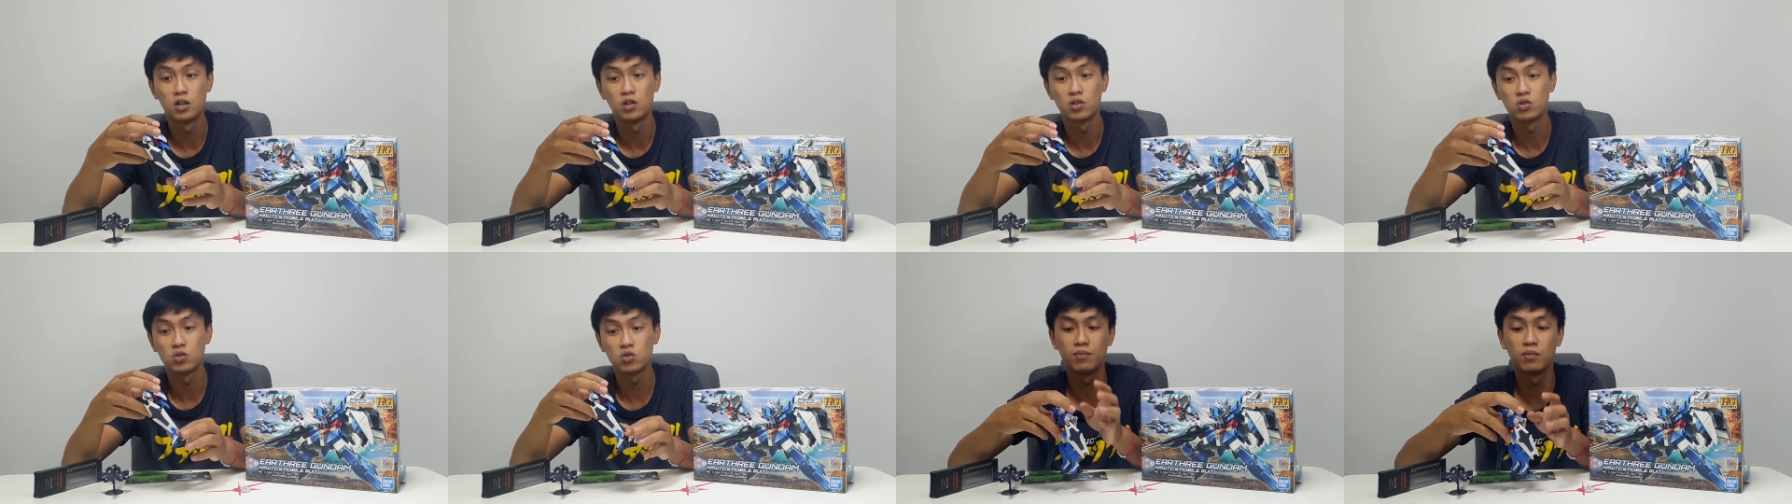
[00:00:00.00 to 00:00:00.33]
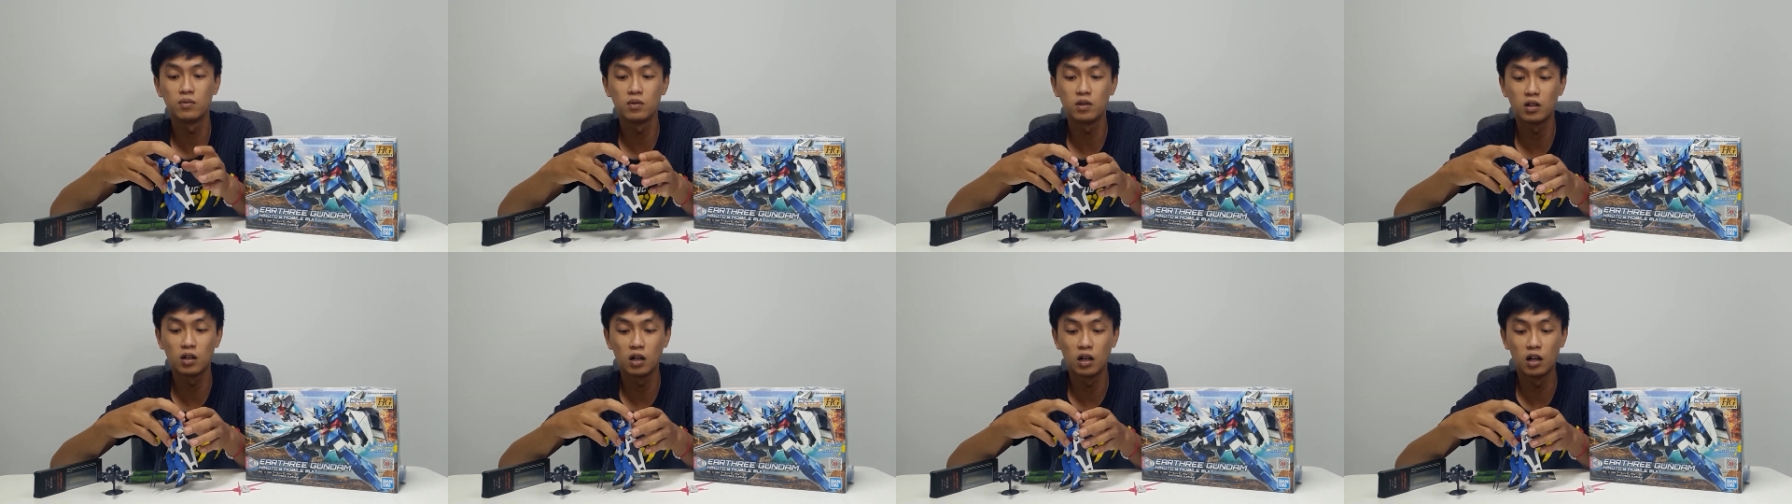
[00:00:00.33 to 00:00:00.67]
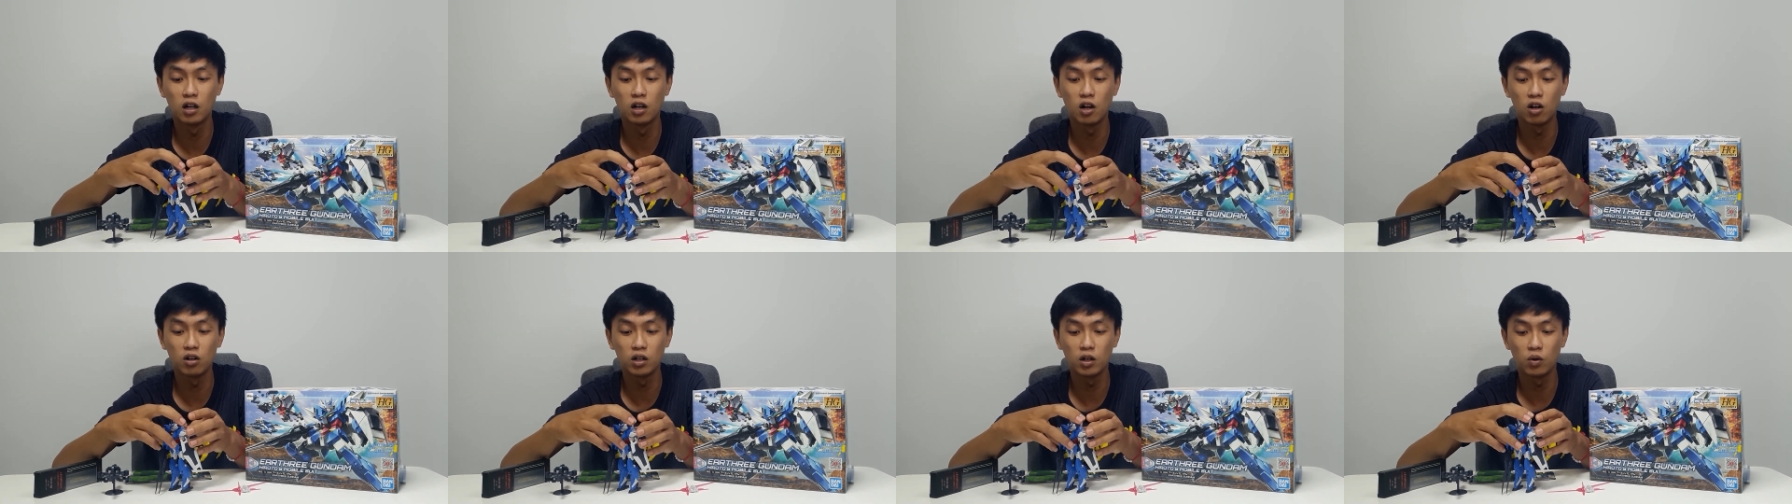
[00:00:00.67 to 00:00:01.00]
So
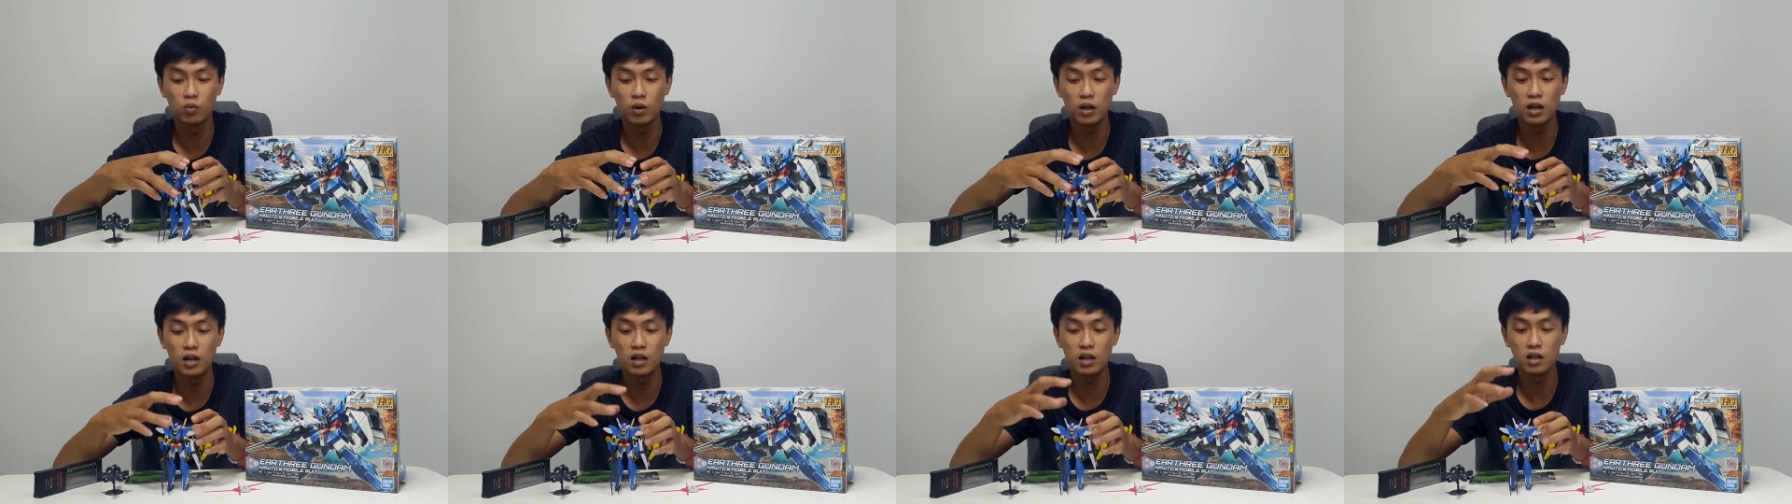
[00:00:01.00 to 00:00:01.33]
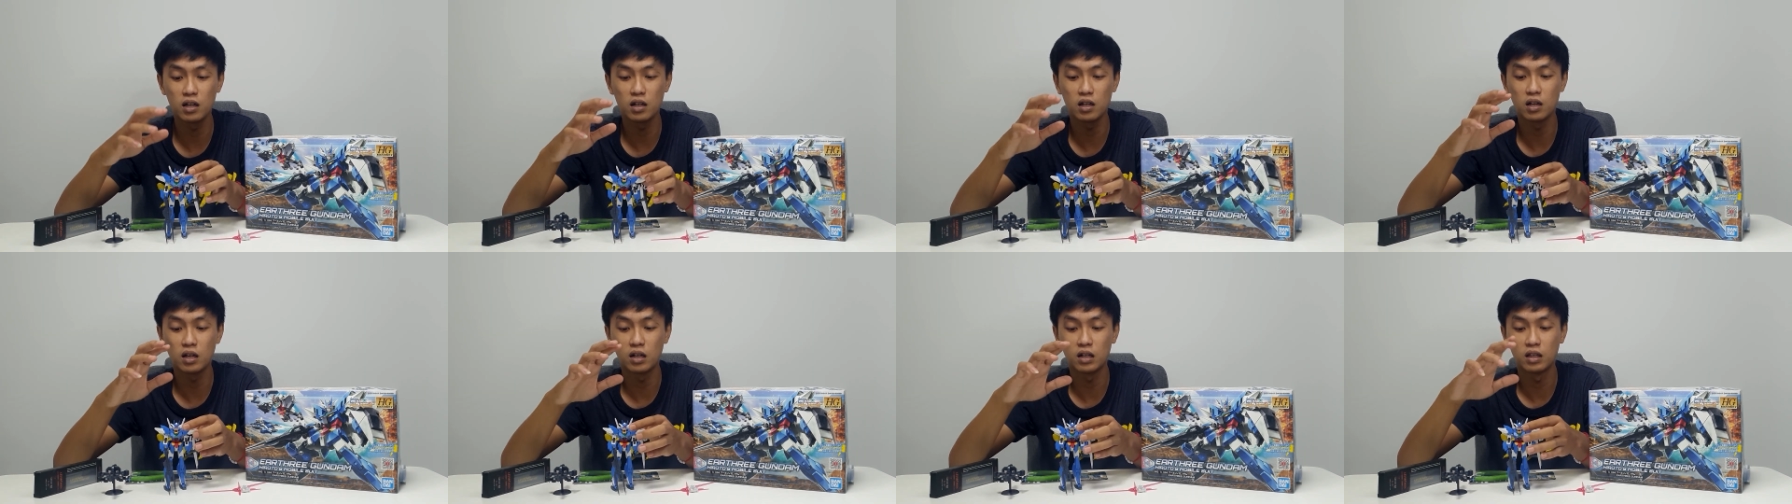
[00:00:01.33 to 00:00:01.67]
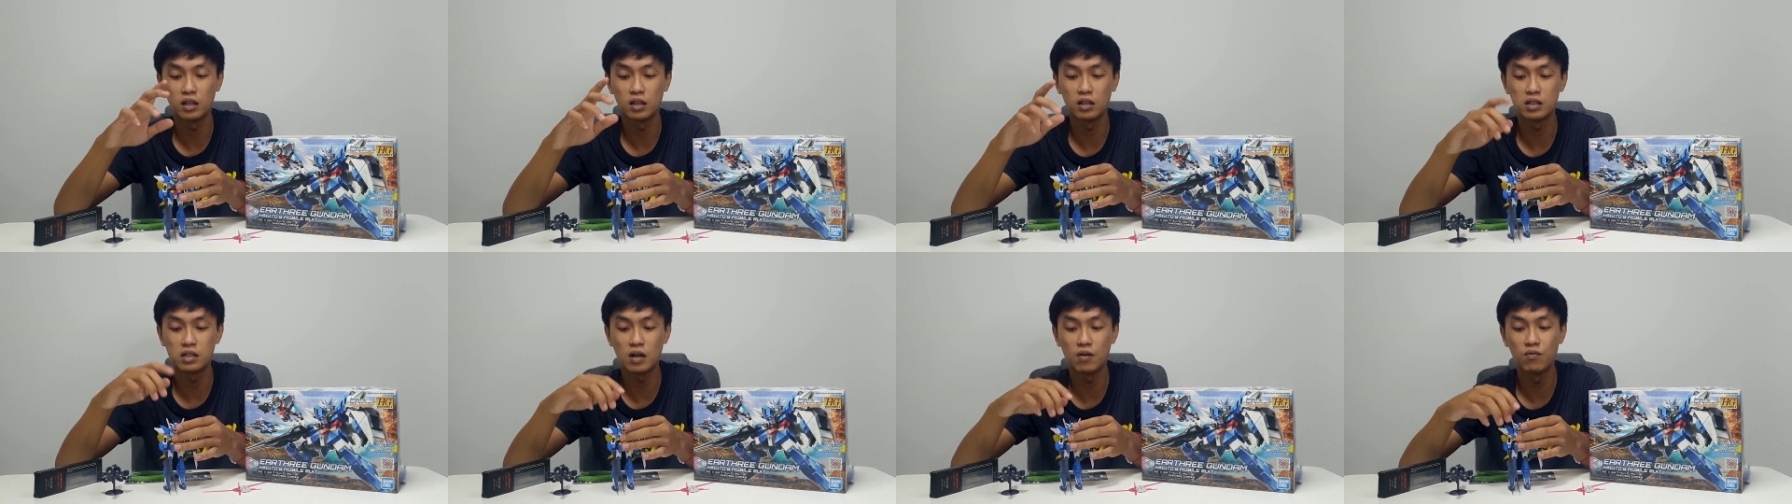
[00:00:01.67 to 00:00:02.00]
along the way,
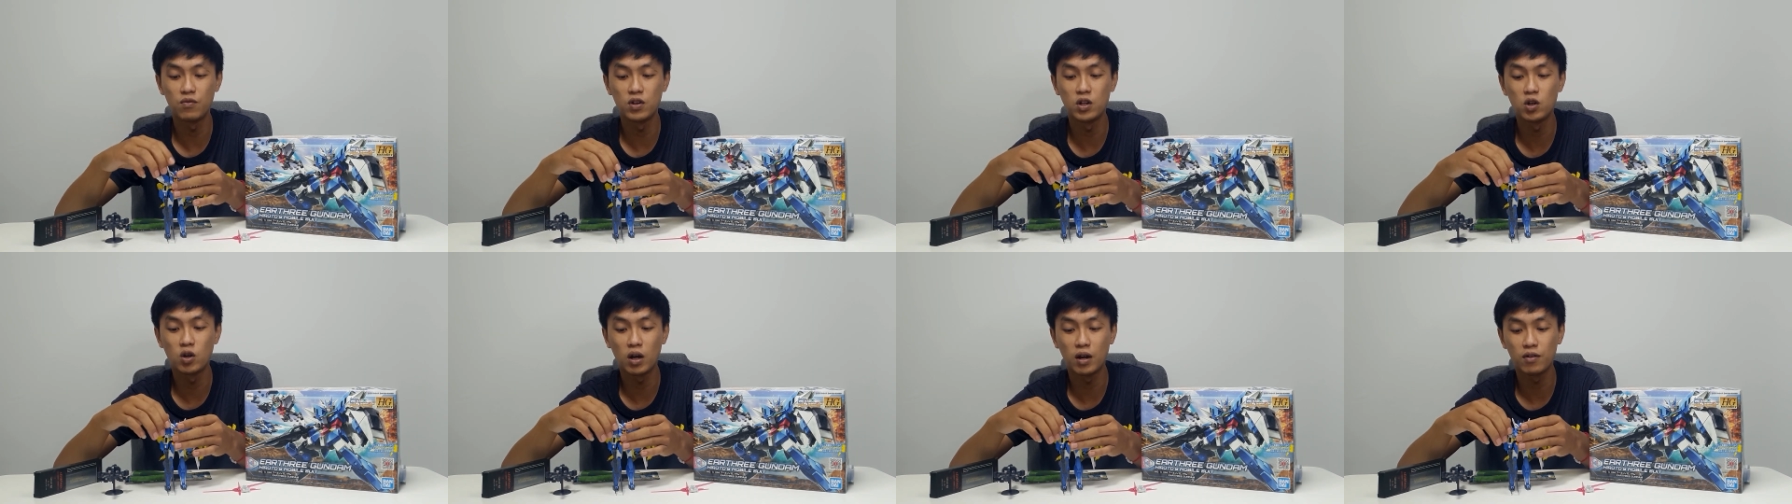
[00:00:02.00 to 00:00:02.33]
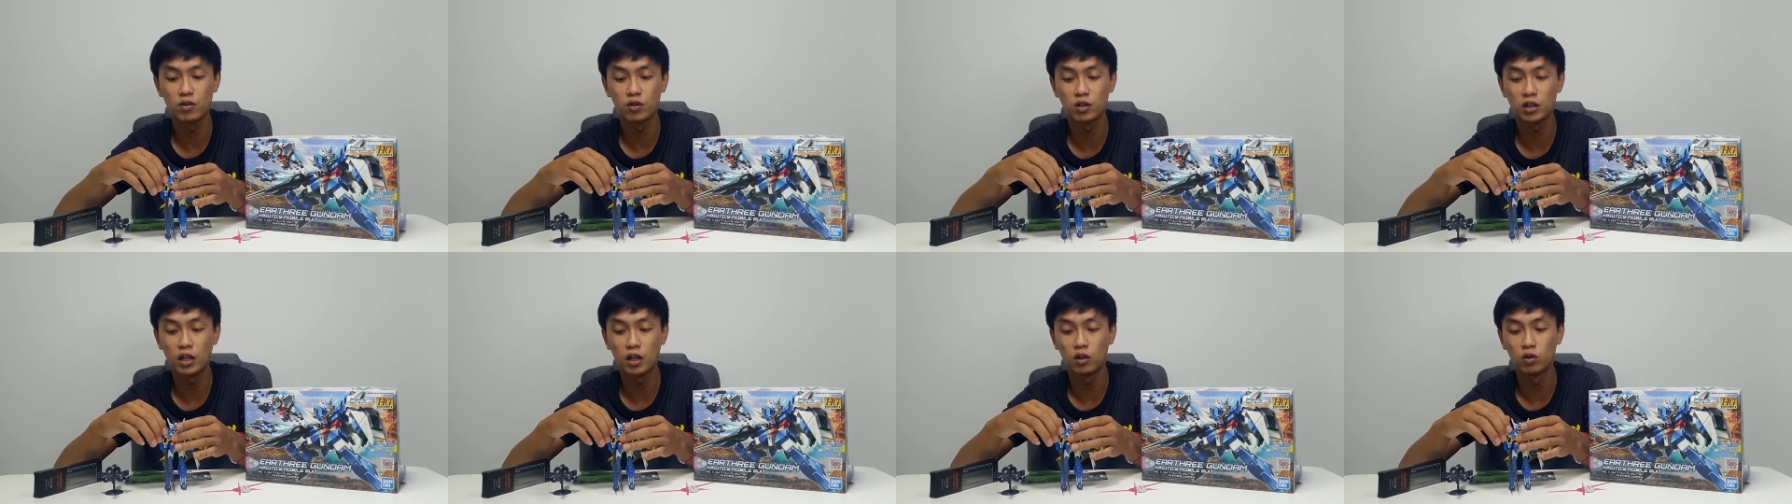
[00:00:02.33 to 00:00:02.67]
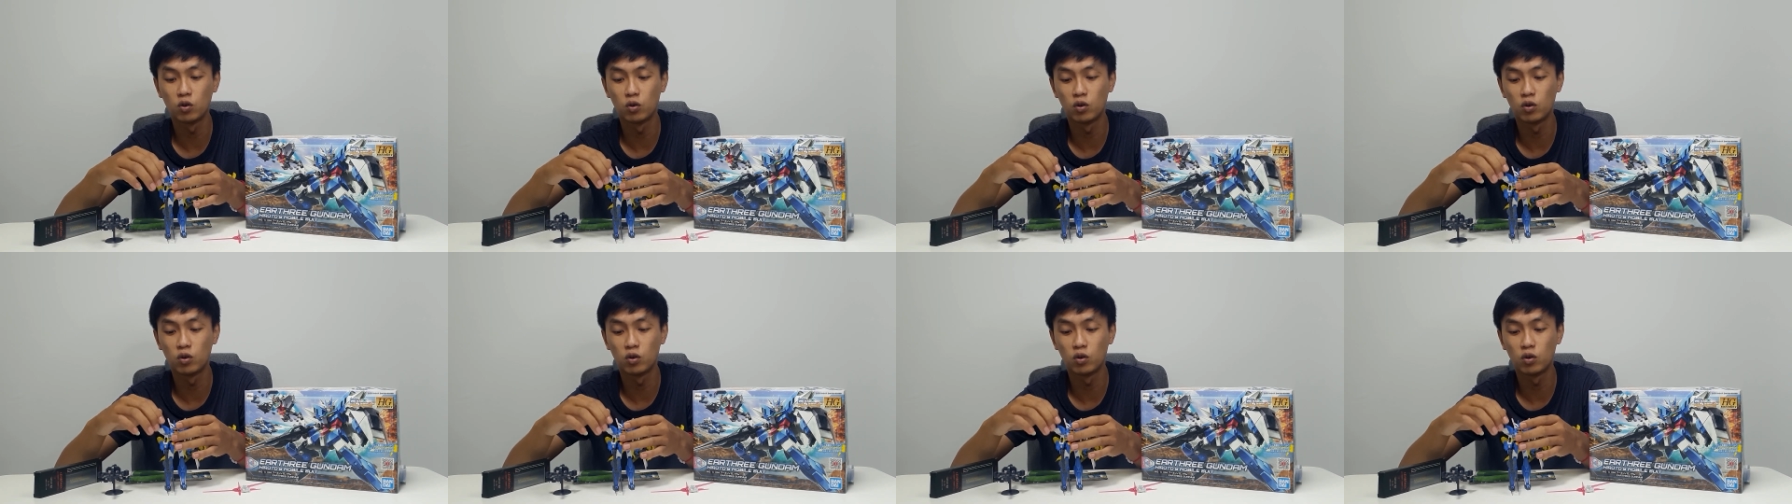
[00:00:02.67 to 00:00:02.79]
some video I will take